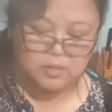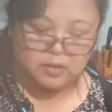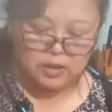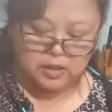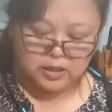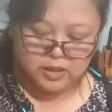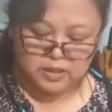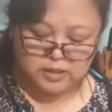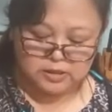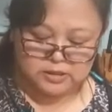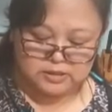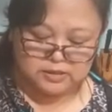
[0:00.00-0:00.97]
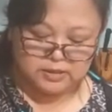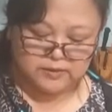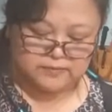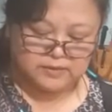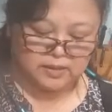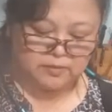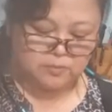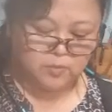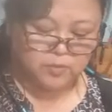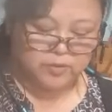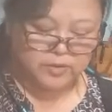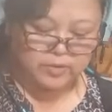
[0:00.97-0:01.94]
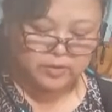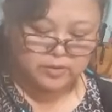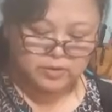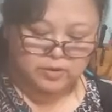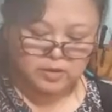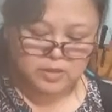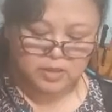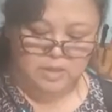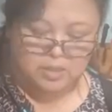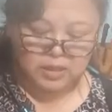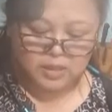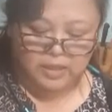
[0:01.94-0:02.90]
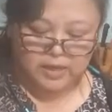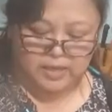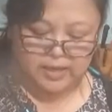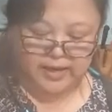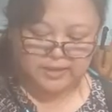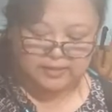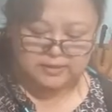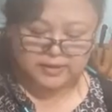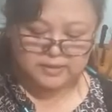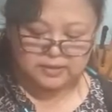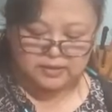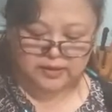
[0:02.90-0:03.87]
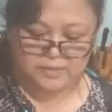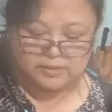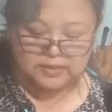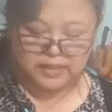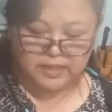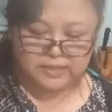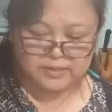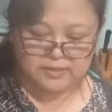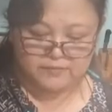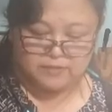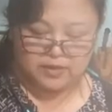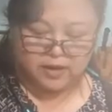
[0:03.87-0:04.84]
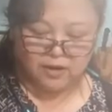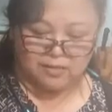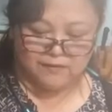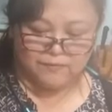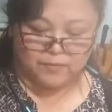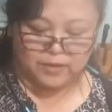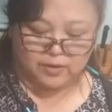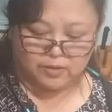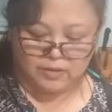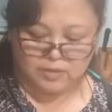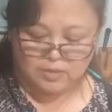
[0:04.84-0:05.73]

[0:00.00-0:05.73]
And it just gives it more, it kind of accents the taste of the olive oil